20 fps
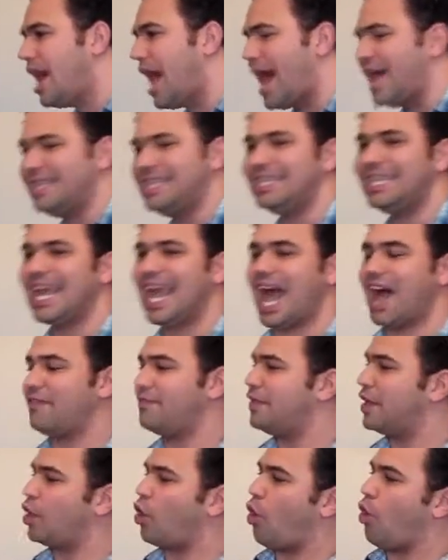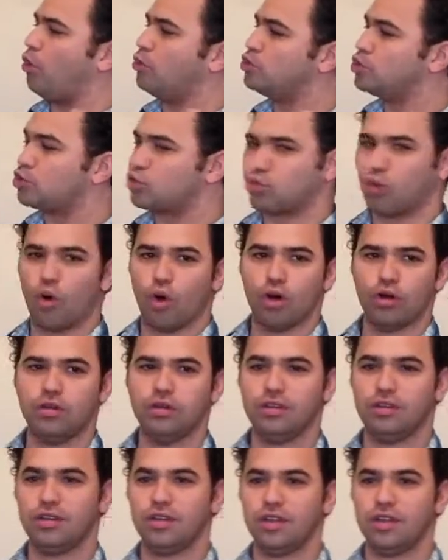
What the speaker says: I didn't have the control